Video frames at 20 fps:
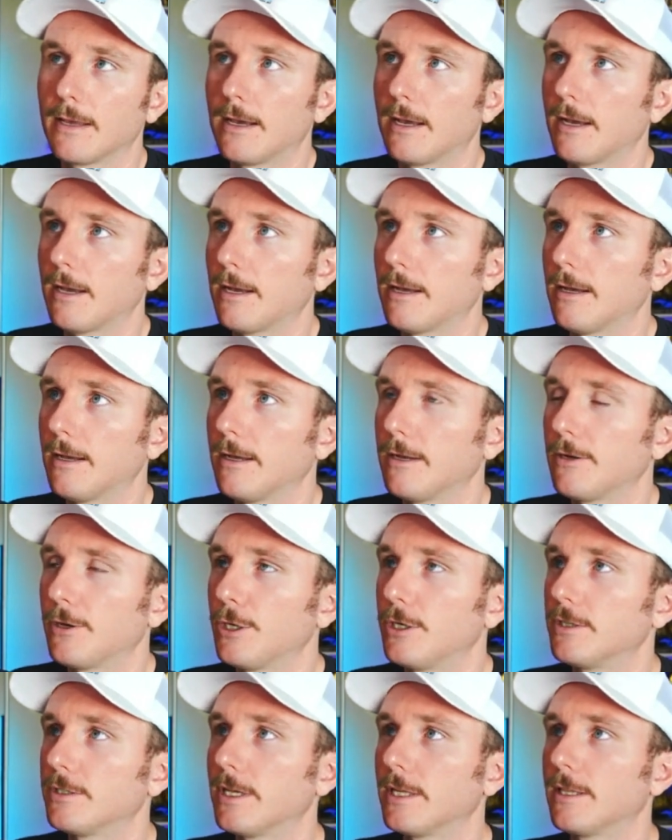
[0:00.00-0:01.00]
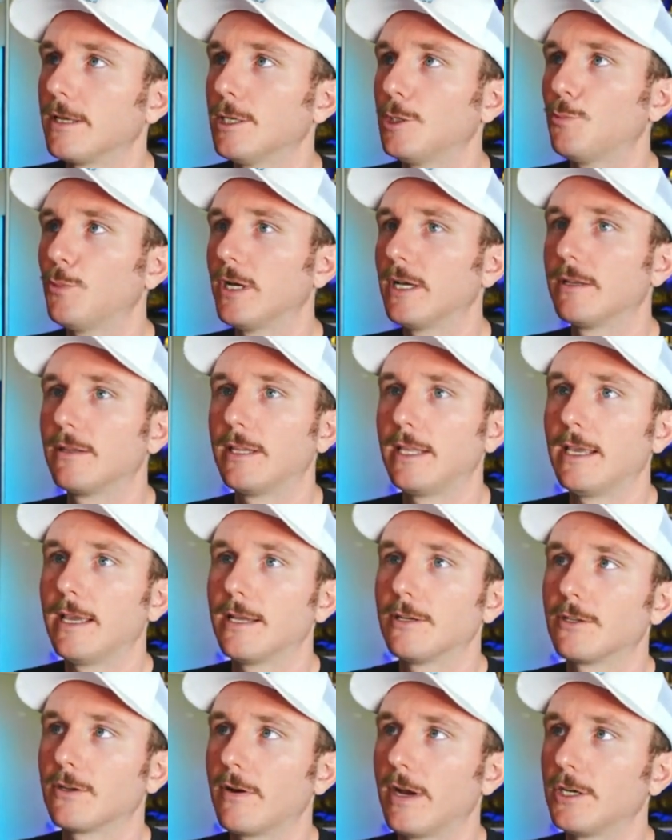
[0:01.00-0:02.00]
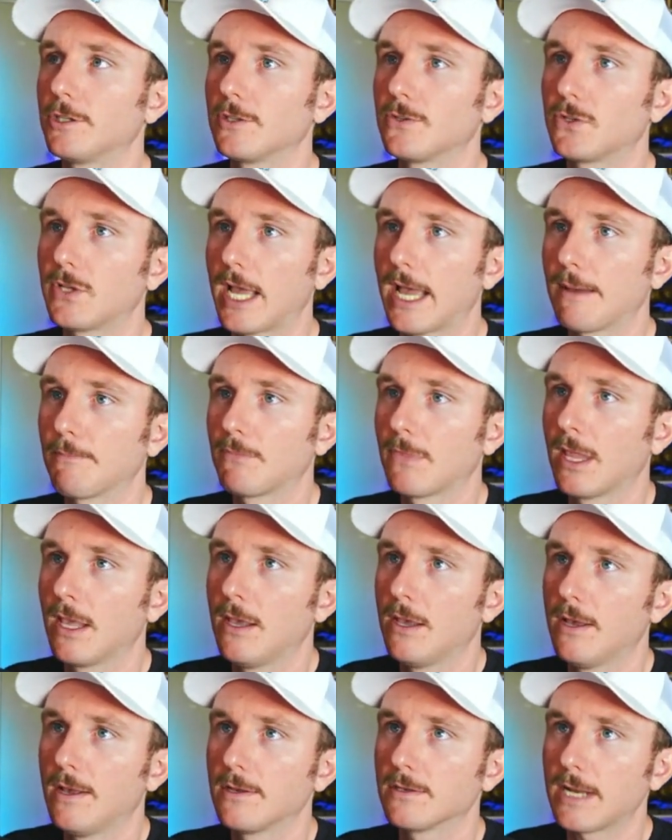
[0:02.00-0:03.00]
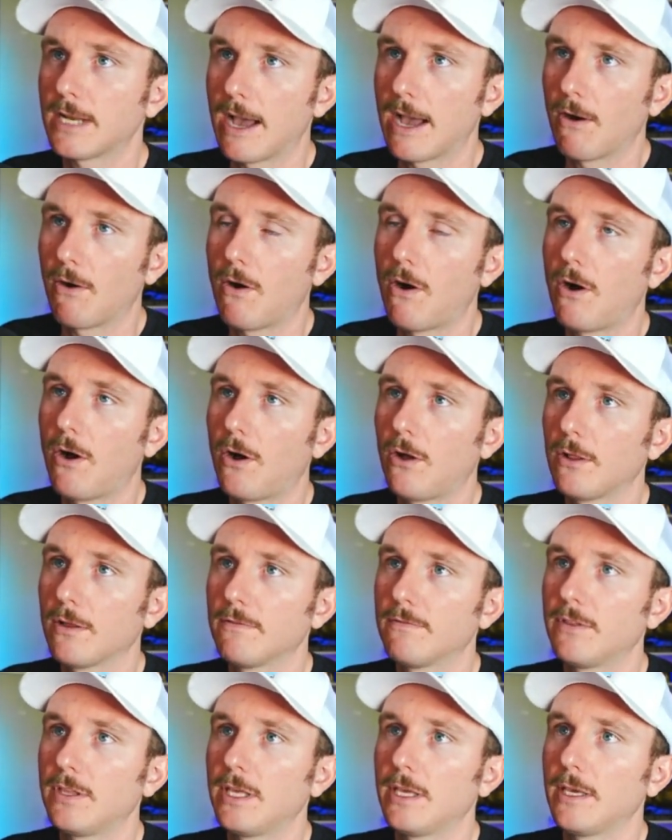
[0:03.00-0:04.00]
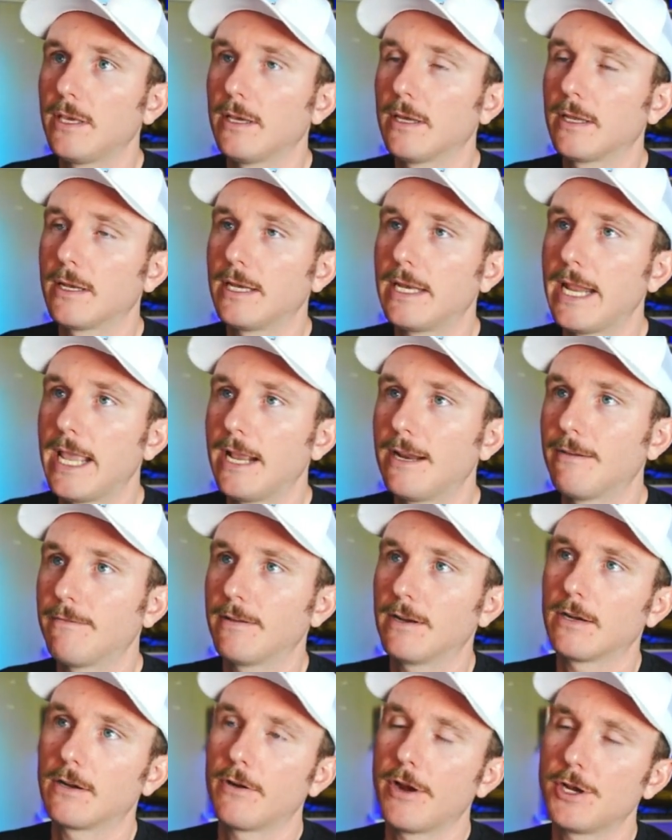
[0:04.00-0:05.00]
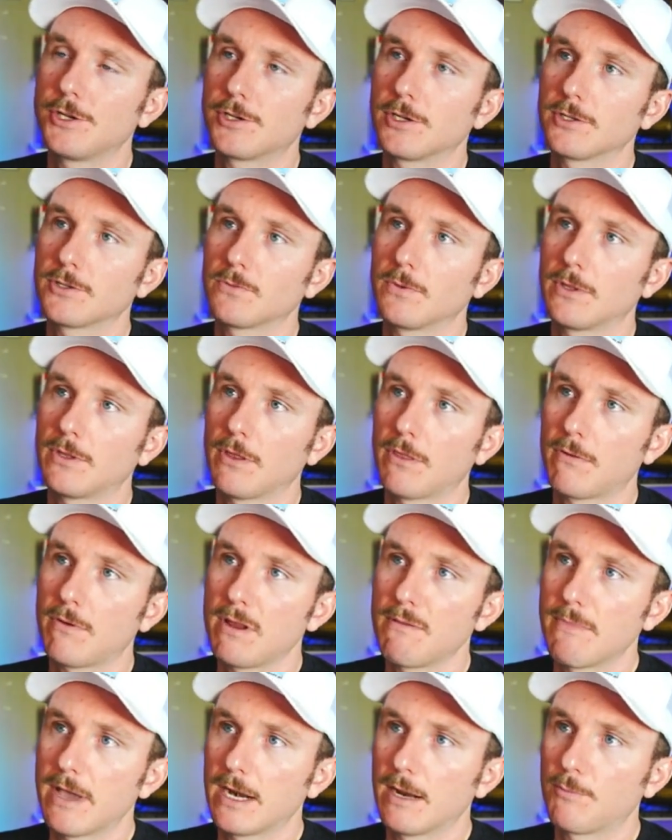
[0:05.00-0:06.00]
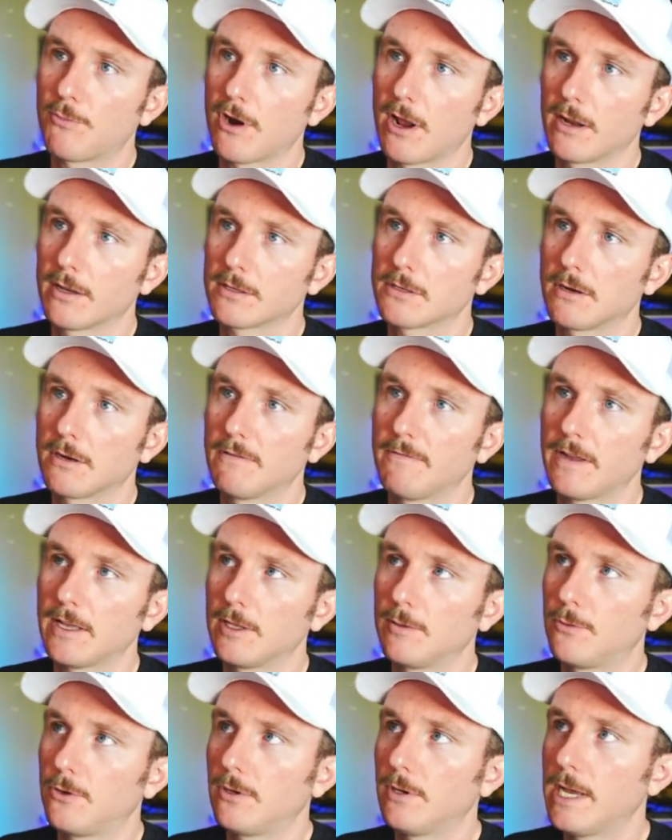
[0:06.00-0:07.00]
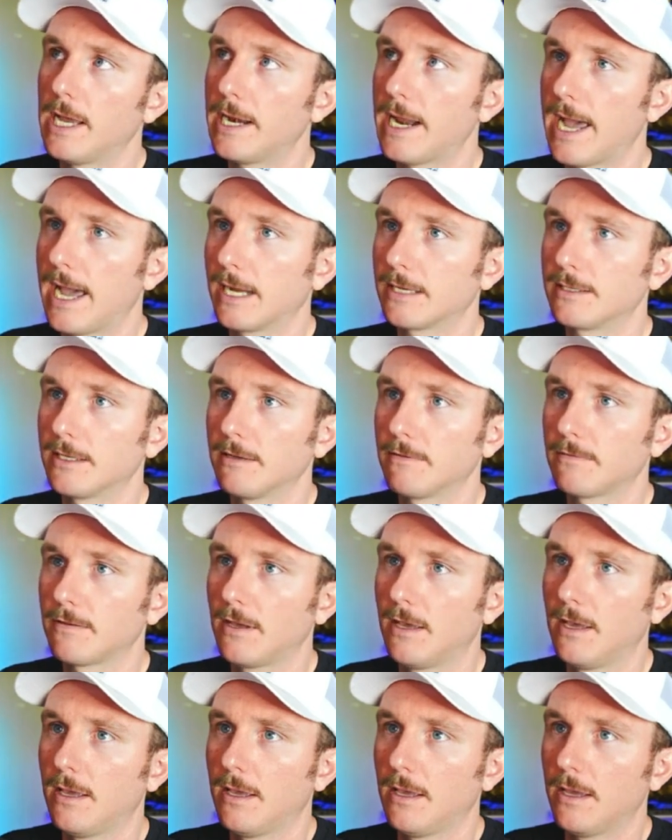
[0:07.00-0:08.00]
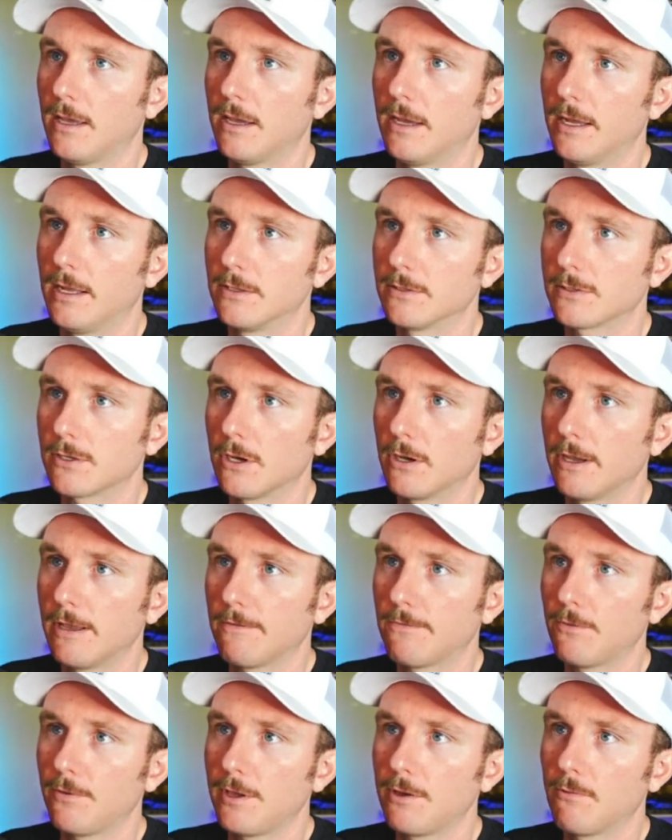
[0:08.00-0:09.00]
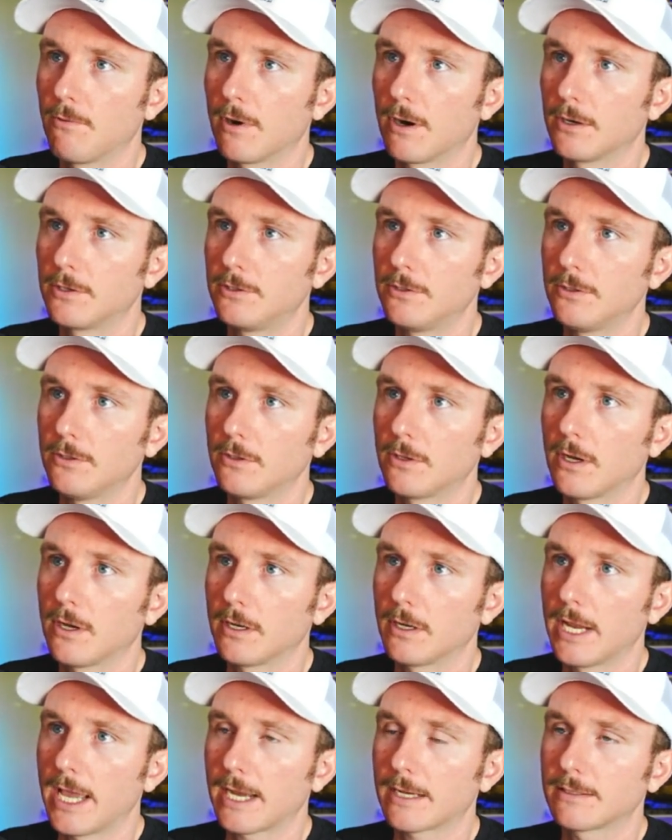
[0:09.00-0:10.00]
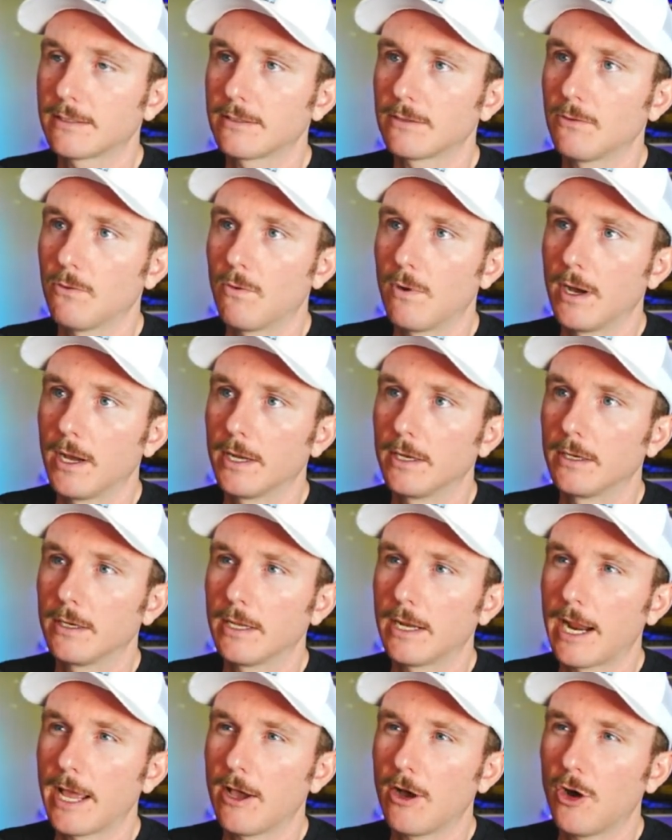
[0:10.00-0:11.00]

I already said this, but the integrations tab. So now all of the native integrations with the 3 meta products are available and active. And so if we were to connect one, and I